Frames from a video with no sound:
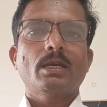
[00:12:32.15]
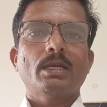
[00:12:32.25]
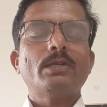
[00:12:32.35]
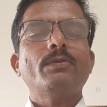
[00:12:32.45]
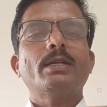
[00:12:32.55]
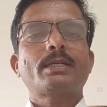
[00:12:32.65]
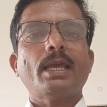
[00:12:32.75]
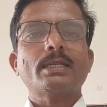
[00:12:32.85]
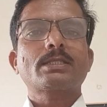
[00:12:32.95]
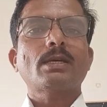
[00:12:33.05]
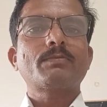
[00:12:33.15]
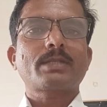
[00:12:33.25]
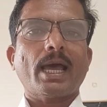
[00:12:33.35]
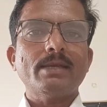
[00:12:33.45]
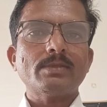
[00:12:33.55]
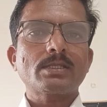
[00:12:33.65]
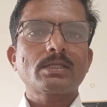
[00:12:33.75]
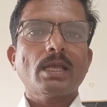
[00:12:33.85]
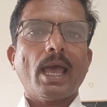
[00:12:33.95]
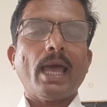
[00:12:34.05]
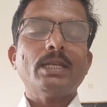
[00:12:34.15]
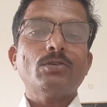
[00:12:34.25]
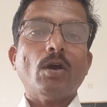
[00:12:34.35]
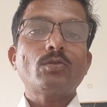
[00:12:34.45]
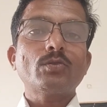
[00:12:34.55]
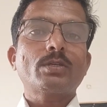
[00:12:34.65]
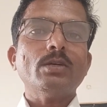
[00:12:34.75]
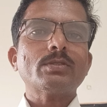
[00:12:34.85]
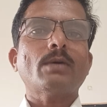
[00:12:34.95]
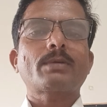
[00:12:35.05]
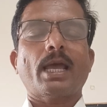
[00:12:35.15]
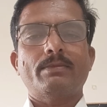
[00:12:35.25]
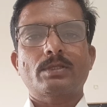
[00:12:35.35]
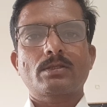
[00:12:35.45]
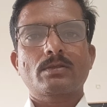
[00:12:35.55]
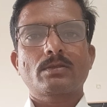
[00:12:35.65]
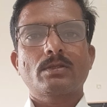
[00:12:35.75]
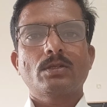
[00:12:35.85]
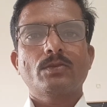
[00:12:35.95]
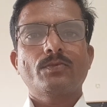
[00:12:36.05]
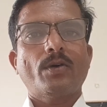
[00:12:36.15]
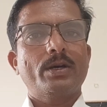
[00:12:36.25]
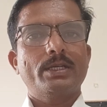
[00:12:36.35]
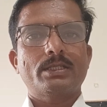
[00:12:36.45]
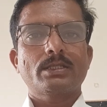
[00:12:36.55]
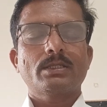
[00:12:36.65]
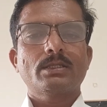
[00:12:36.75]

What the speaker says: It will take some times, and you have to give some times for it.